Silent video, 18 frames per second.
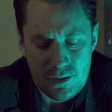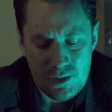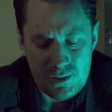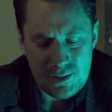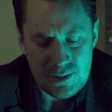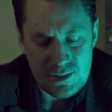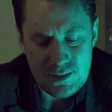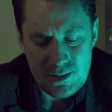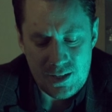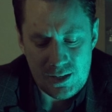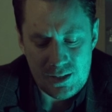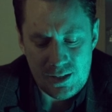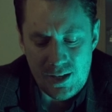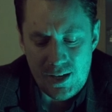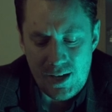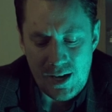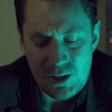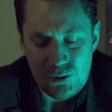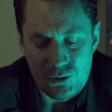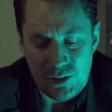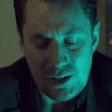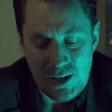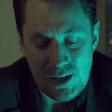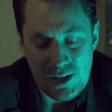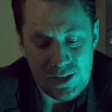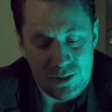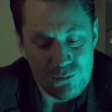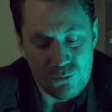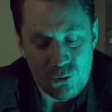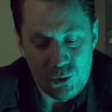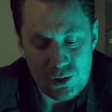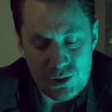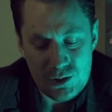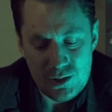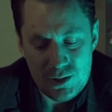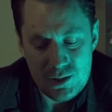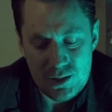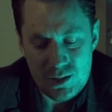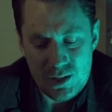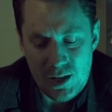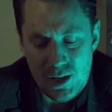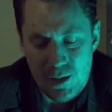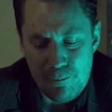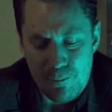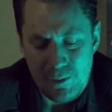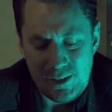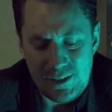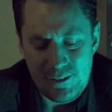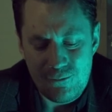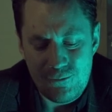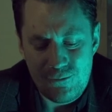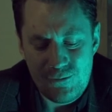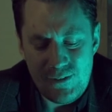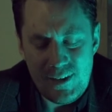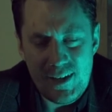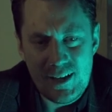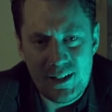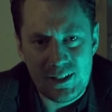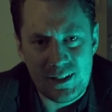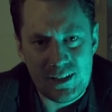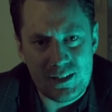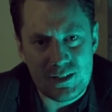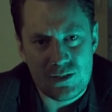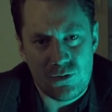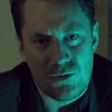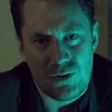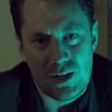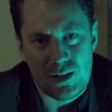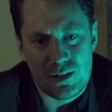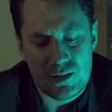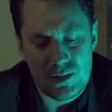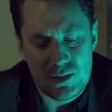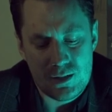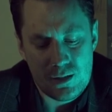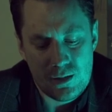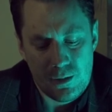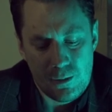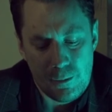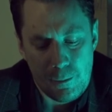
As I said, I don't hear any voices, but I can feel these threats.